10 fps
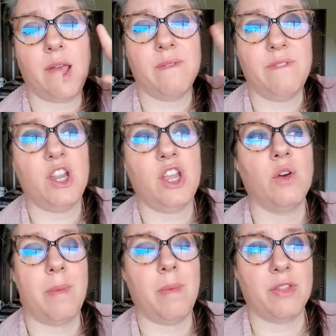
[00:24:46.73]
video
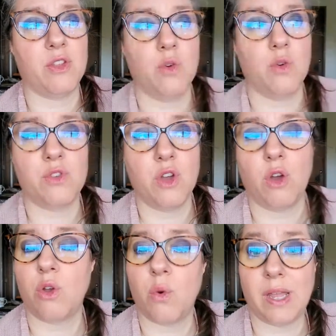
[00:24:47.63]
about the North Node
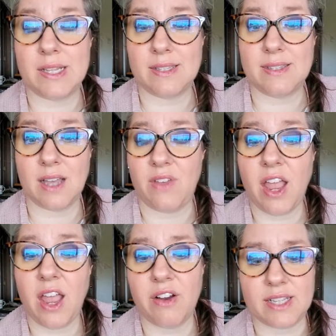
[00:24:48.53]
going into the sign of
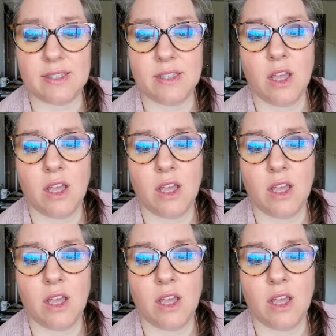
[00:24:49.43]
Aries.